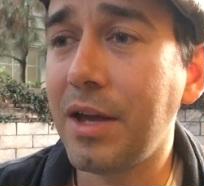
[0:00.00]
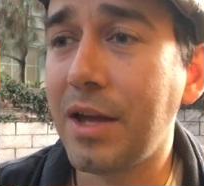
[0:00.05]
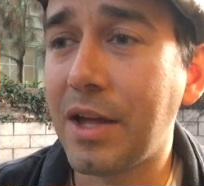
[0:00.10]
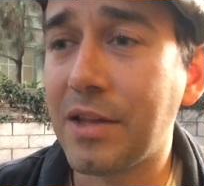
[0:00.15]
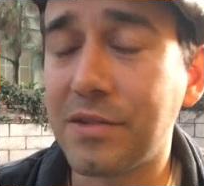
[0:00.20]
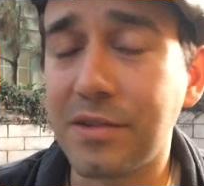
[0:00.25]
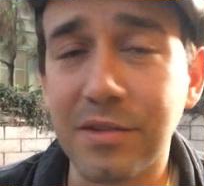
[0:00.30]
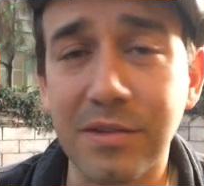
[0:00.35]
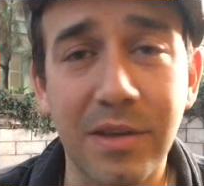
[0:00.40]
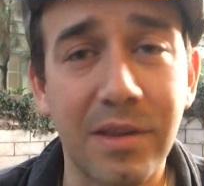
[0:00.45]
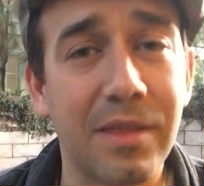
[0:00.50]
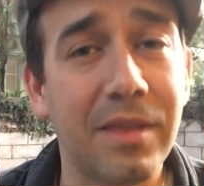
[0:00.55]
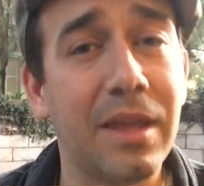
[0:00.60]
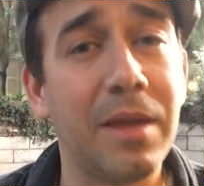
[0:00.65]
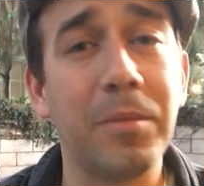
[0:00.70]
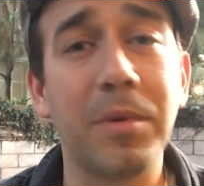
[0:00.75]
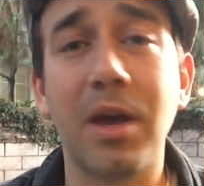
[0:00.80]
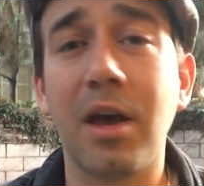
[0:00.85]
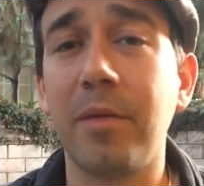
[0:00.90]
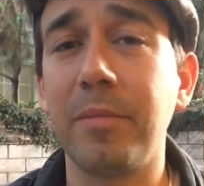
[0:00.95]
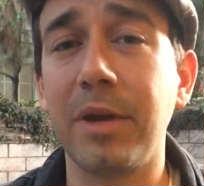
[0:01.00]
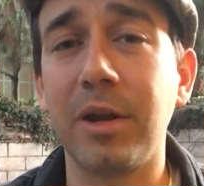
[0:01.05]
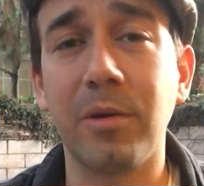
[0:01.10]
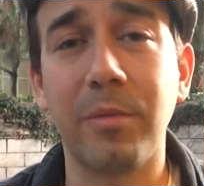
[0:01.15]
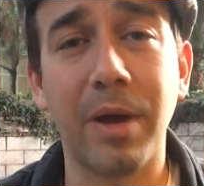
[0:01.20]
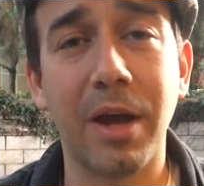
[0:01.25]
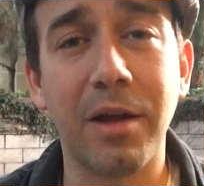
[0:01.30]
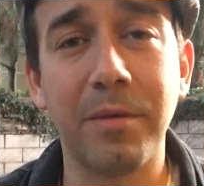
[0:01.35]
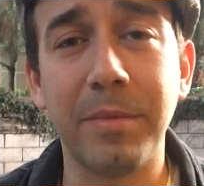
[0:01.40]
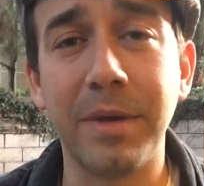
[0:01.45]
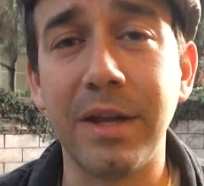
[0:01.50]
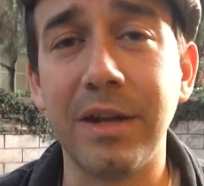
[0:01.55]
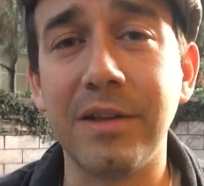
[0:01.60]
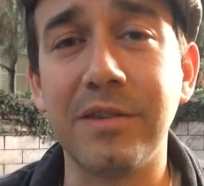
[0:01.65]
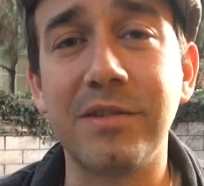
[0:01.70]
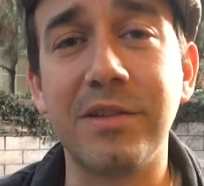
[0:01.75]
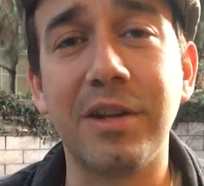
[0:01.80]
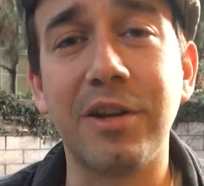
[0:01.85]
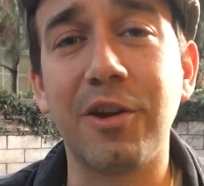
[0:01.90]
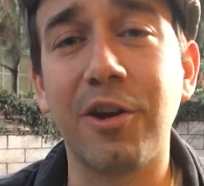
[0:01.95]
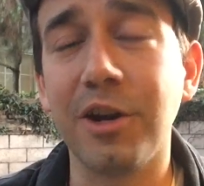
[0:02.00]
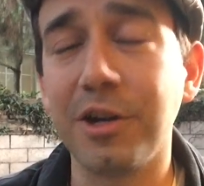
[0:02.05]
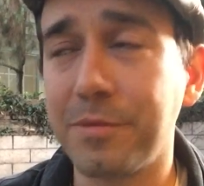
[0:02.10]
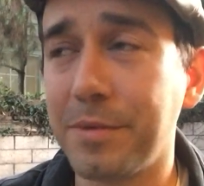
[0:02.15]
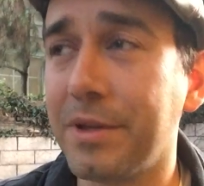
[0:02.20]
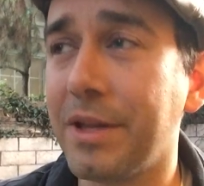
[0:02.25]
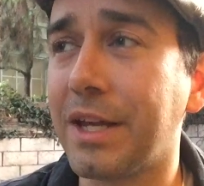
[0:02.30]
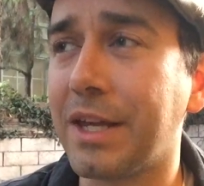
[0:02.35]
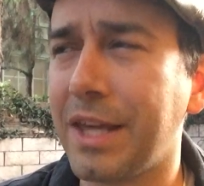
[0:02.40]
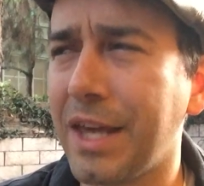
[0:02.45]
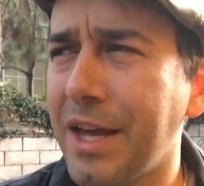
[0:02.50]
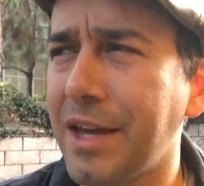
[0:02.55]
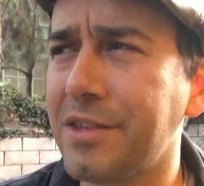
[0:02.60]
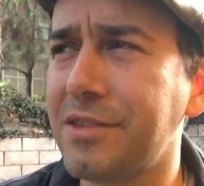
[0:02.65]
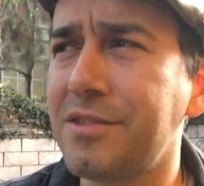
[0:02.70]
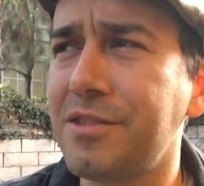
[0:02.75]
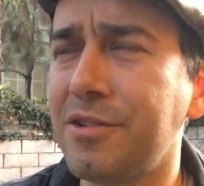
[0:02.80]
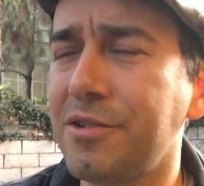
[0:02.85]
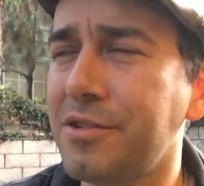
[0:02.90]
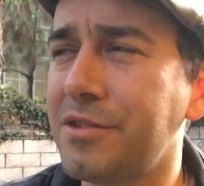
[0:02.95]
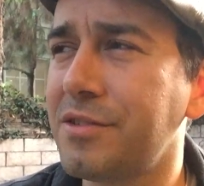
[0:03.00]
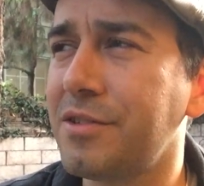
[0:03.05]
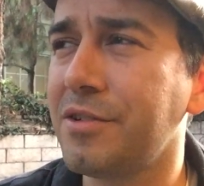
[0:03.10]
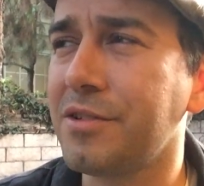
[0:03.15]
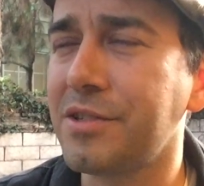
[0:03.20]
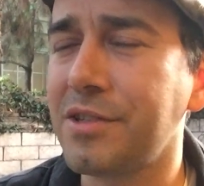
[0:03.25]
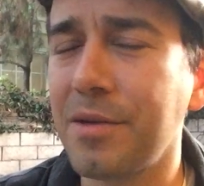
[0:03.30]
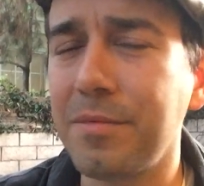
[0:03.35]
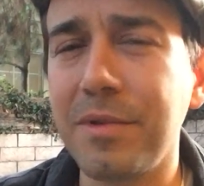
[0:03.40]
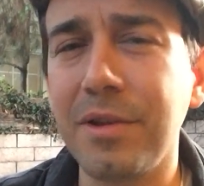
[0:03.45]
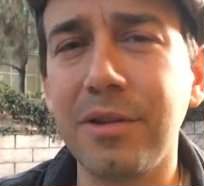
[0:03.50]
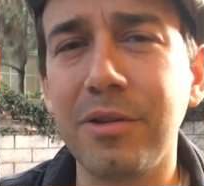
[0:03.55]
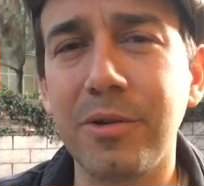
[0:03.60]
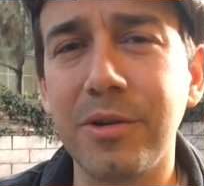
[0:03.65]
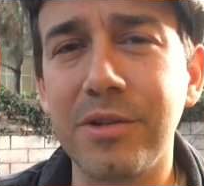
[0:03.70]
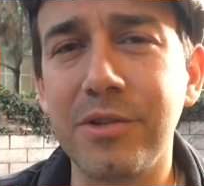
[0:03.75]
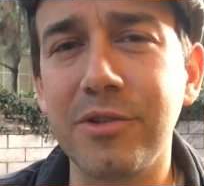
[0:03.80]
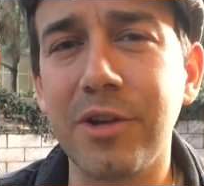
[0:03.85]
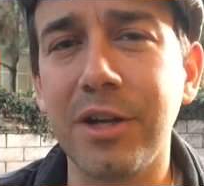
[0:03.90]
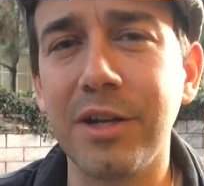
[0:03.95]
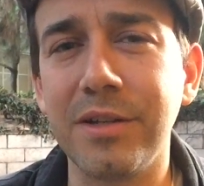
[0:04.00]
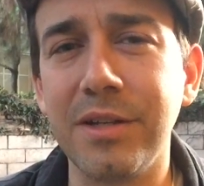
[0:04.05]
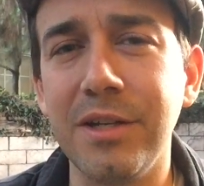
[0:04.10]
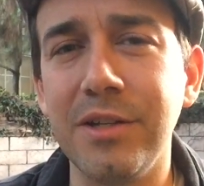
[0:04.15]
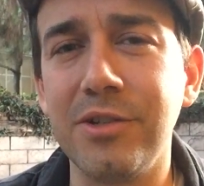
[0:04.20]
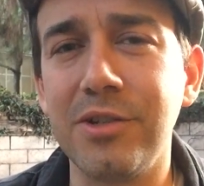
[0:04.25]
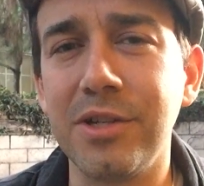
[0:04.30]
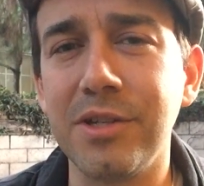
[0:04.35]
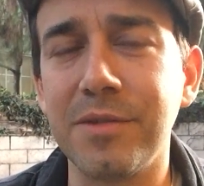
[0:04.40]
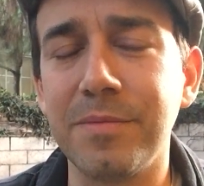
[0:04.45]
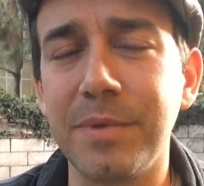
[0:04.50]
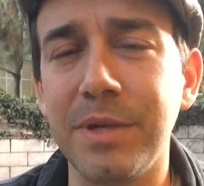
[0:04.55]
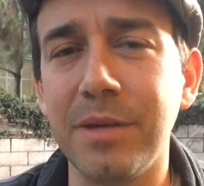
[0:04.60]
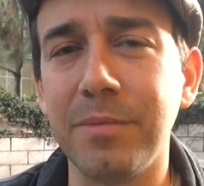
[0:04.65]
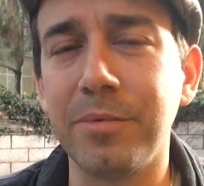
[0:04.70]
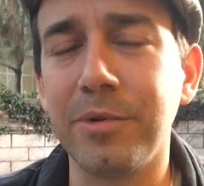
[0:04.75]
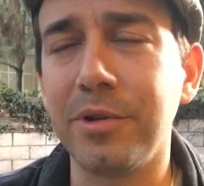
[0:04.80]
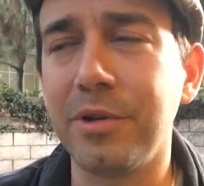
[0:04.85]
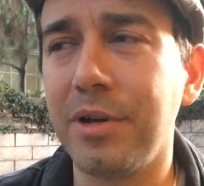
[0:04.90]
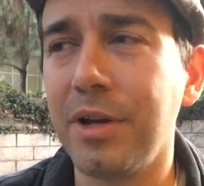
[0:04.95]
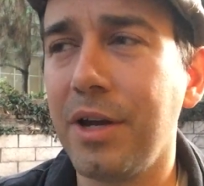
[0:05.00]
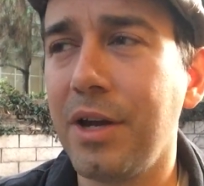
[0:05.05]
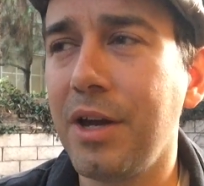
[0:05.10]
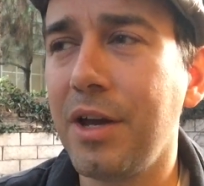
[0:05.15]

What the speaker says: It's just a theme coming around me, and it's an encouragement like, yes, there's something the Lord's trying to teach his people